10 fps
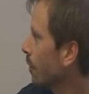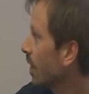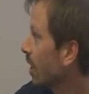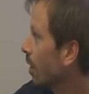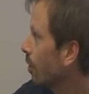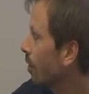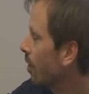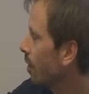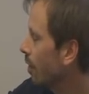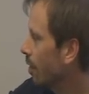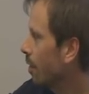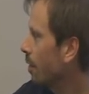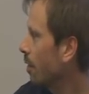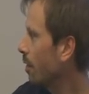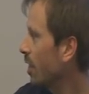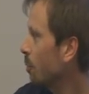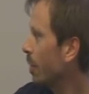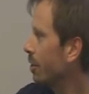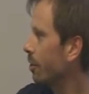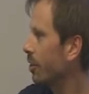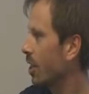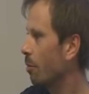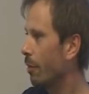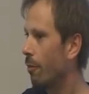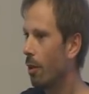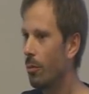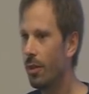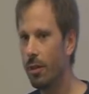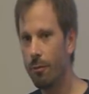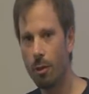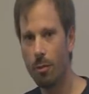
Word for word: Now, this picture is coming from the, from the